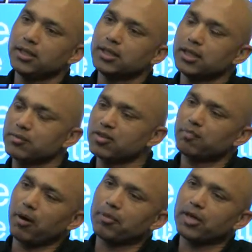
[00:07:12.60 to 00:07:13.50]
In terms
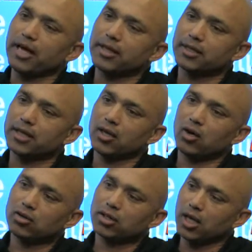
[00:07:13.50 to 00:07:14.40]
of popularity
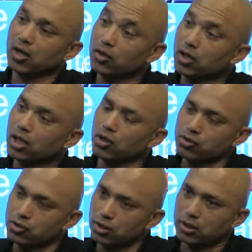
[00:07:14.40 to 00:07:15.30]
along the
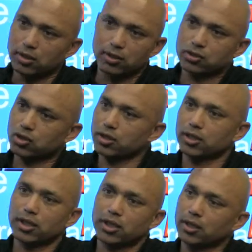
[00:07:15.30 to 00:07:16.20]
coast,
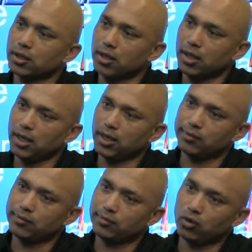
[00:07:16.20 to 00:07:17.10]
starting
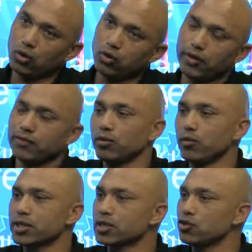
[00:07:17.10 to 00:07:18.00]
all the way from the
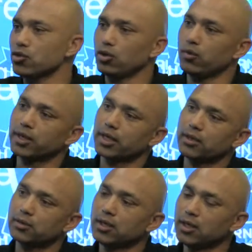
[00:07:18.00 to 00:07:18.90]
west coast all the way
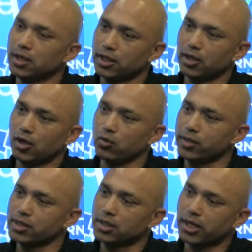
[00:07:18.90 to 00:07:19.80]
around in the whole
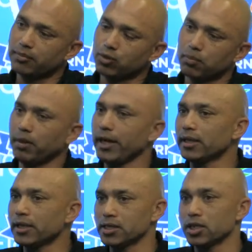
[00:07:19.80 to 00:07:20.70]
Western Cape to Plet,
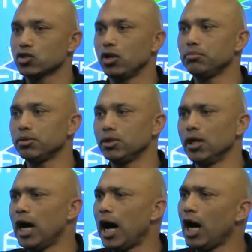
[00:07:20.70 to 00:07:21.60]
as an example,
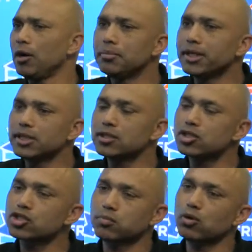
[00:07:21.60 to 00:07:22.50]
how big is
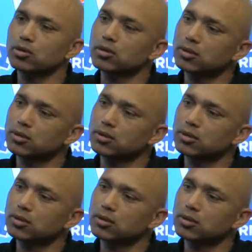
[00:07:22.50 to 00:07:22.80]
the sport?